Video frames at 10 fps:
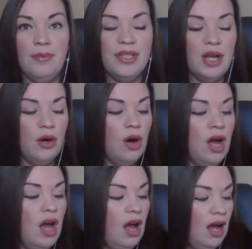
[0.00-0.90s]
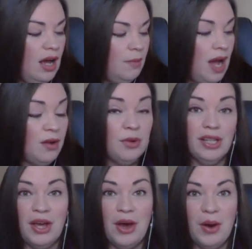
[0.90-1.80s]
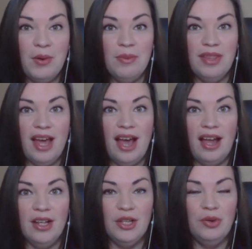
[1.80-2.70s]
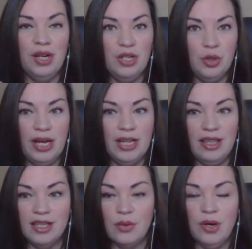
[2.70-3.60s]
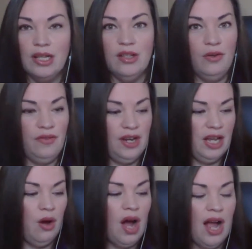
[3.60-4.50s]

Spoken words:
So I really hope that you enjoyed this quick little video.